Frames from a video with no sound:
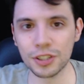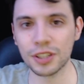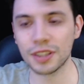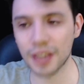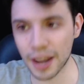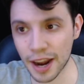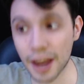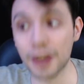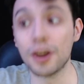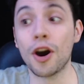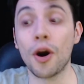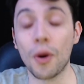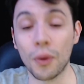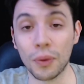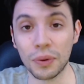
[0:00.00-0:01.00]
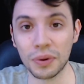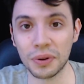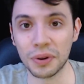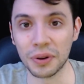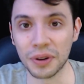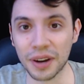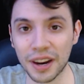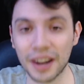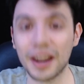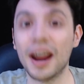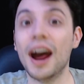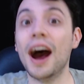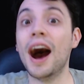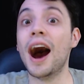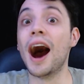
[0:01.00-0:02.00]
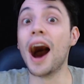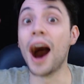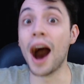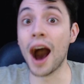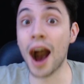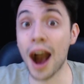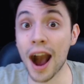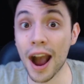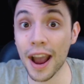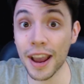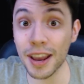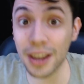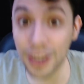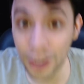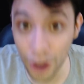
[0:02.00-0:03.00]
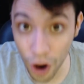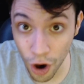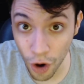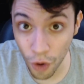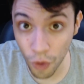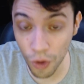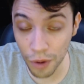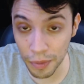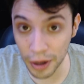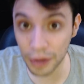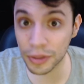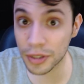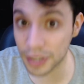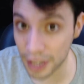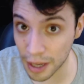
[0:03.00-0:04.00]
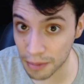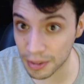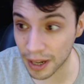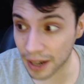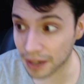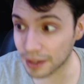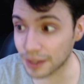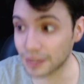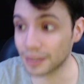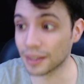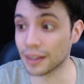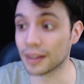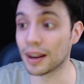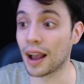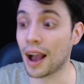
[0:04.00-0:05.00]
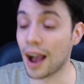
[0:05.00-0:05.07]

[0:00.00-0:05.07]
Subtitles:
that I know, okay? I know about the subtitling thing.